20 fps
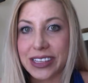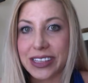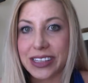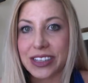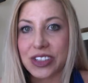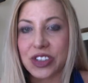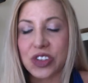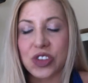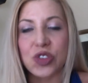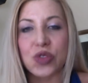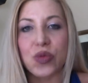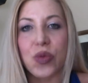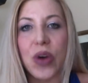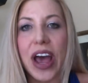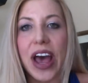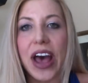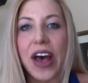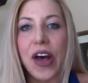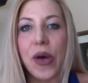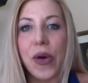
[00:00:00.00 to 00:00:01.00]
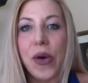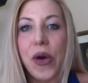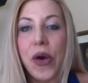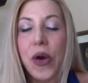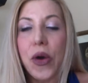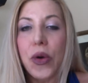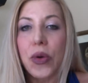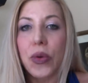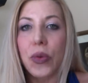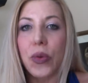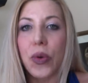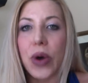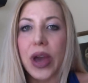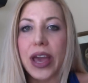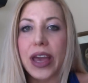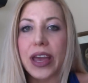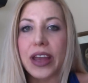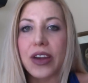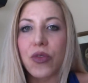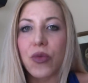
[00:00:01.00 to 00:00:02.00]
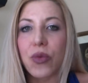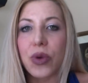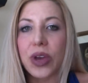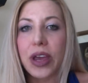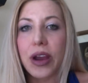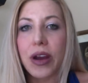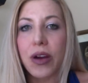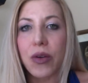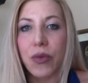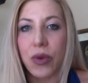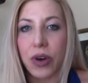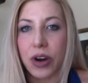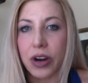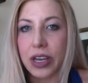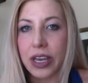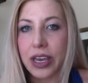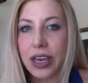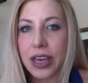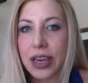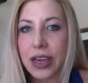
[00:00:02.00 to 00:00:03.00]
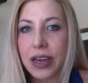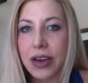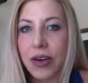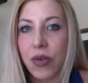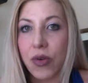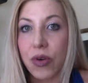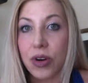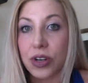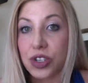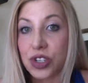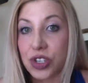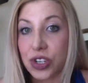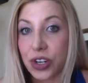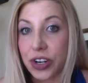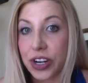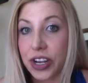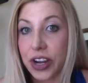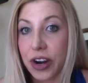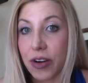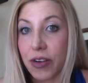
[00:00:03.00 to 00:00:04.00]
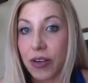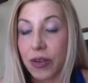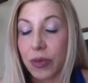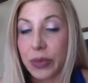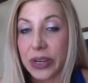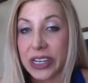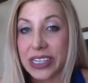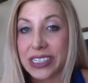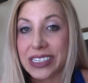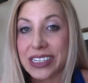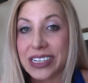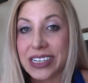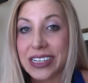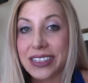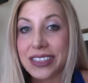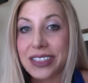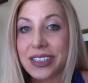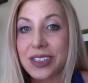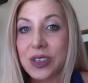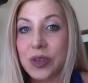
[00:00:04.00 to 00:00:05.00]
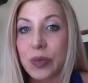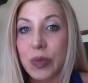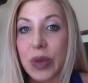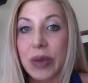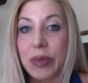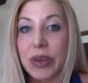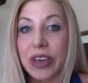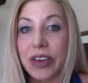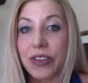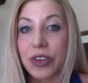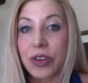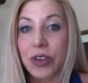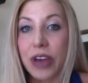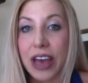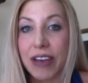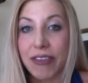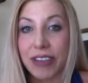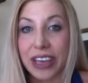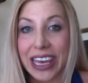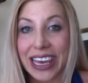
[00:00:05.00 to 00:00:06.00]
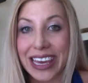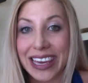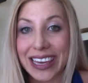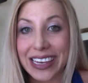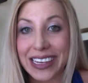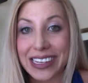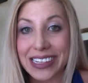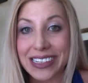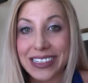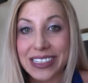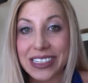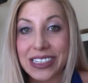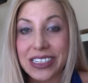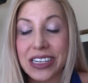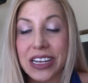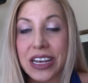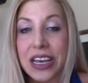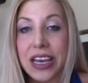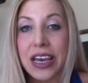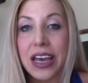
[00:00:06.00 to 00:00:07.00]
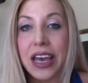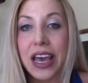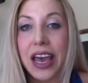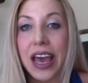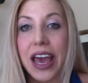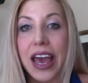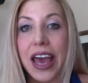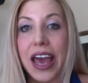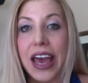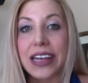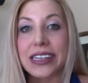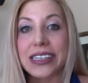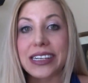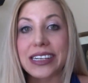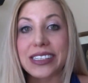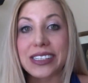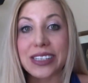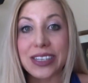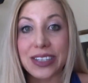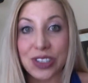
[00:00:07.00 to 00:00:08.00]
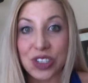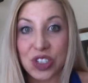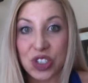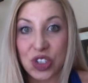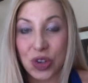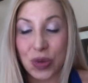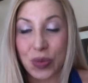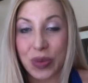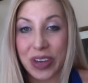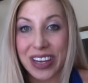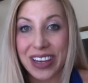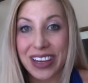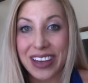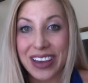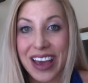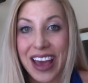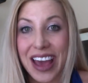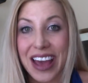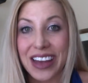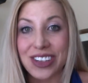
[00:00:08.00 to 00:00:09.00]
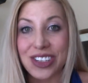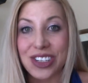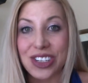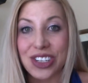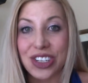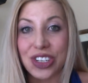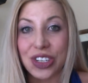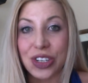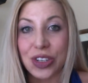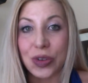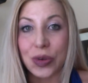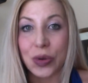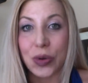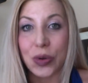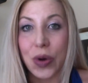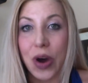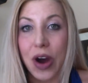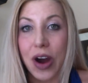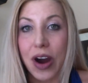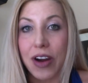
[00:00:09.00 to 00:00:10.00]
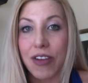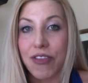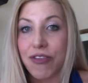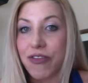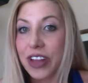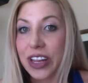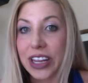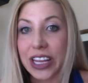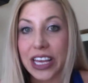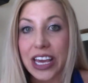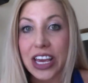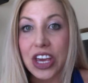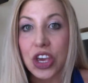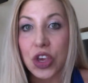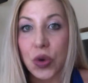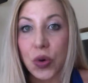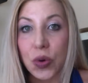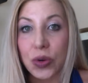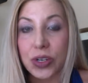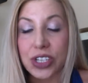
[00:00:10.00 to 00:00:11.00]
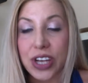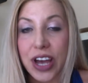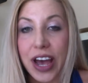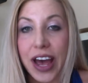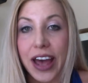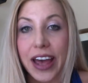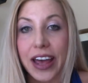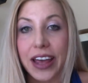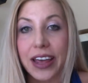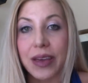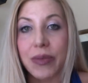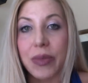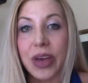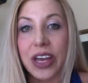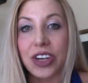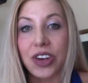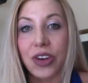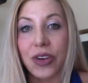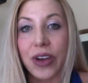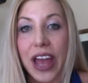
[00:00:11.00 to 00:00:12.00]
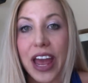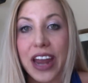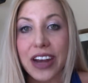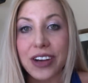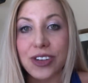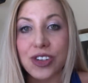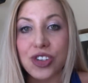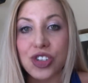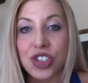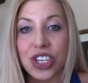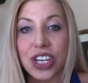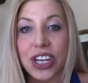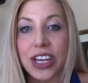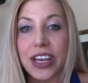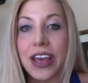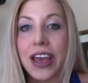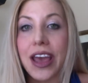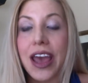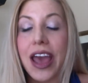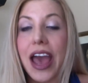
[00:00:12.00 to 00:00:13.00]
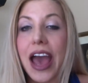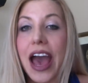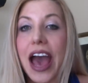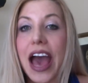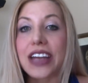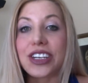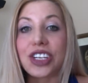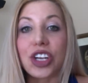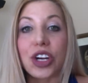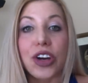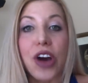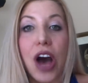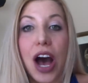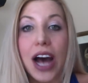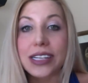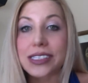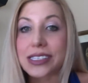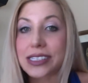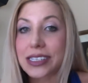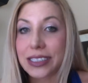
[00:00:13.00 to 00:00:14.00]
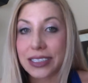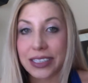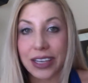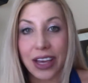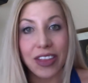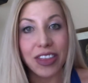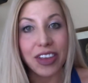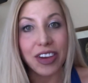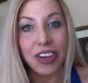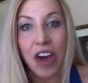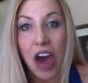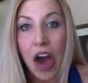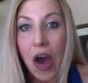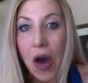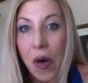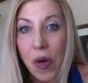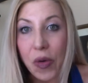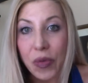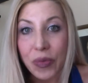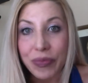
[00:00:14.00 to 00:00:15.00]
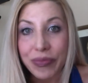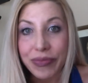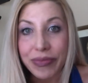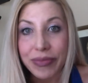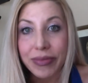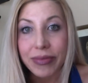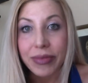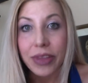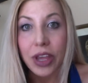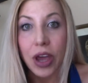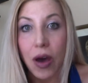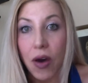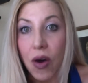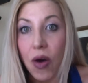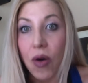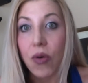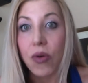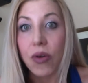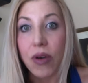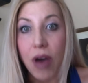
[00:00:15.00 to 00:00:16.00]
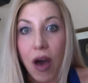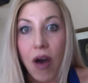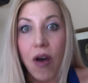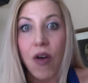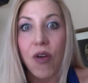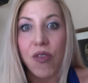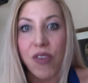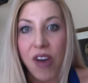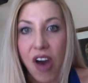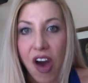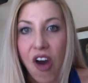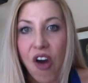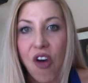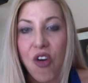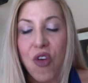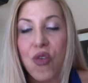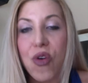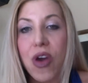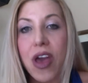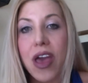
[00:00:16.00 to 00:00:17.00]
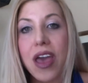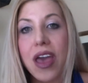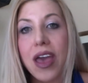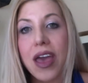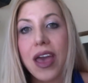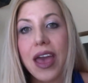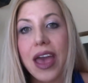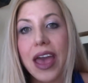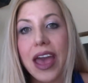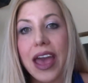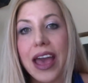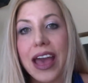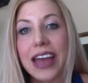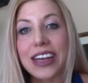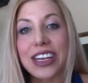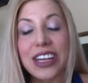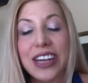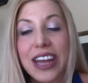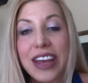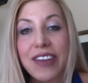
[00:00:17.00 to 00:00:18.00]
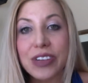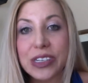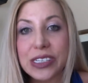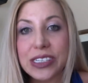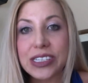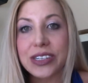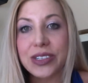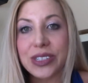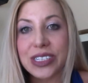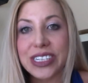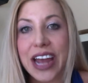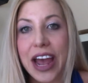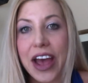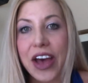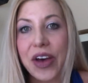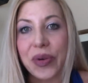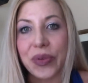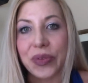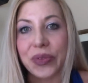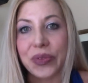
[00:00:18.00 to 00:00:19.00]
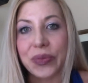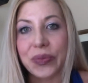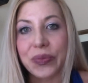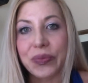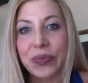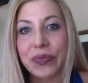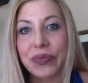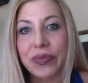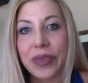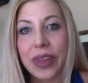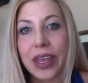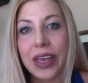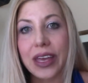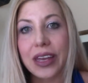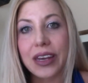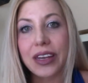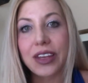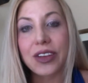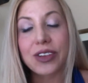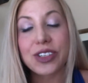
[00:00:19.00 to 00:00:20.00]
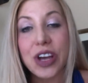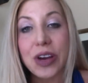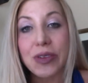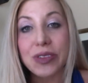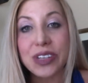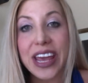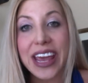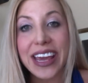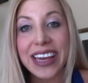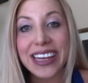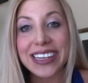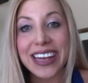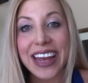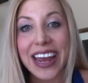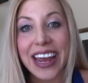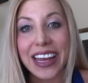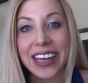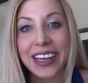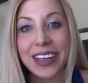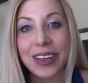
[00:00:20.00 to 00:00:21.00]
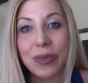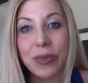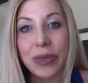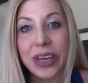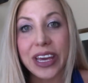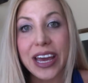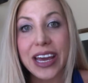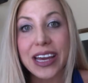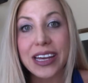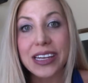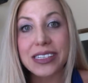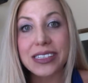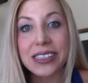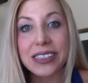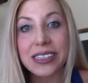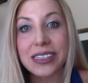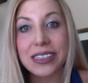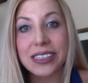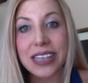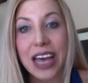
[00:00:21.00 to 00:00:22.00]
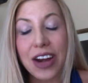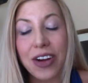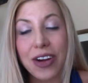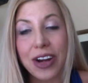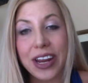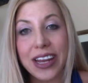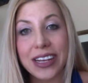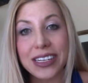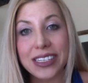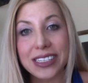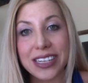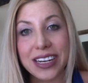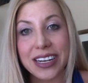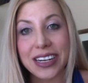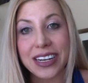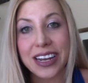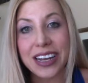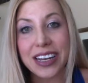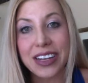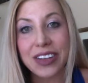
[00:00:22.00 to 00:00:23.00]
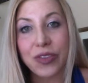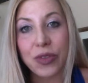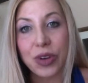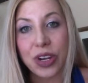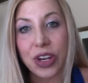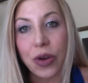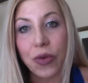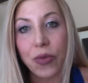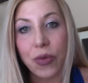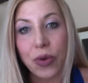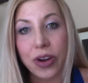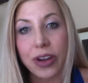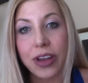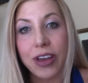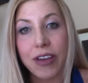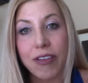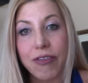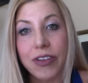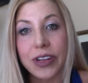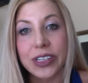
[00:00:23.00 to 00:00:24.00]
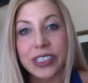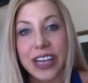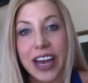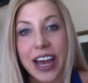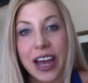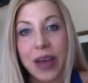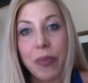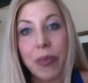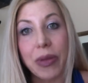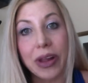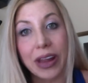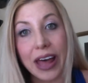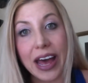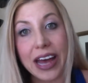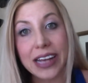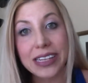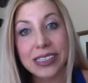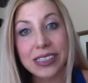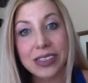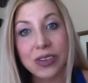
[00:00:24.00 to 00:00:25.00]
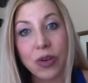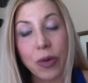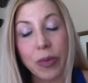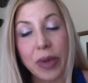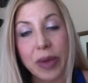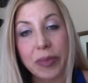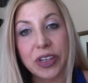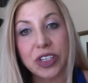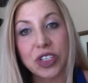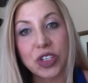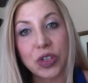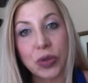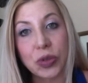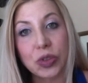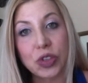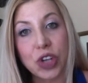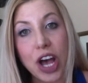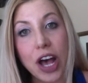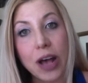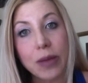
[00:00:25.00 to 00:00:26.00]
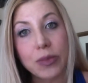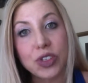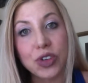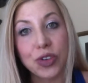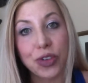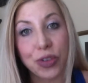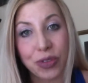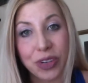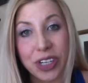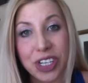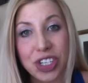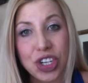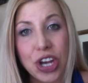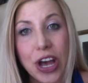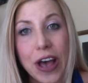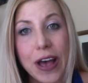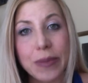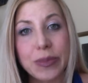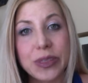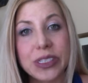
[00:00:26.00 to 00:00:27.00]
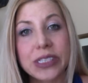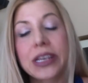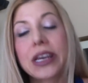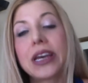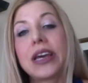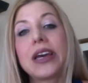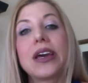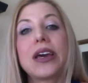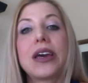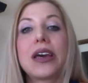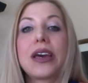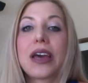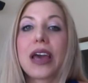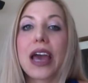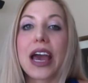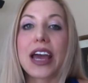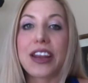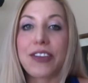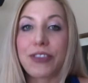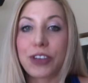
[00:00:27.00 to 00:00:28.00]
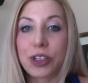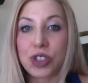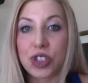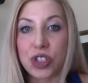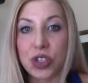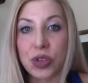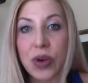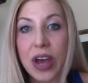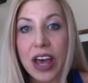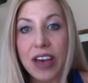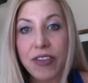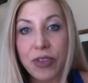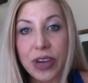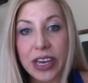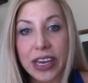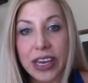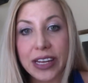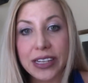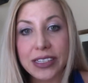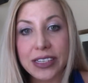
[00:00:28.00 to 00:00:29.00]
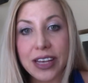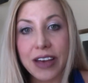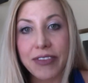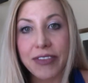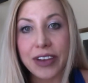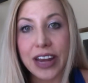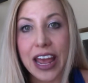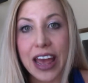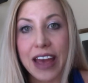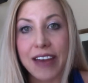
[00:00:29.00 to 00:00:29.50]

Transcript: this as well, when we are working or starting our own business, maybe if you have kids and it's consuming and you are filling your time and your energy and you're constantly on the go, go, go, go, and you never slow down and you don't take a day. Because Saturday and Sunday, when you're working full-time plus, or maybe 2 jobs or 3 jobs, and if you do have weekends off and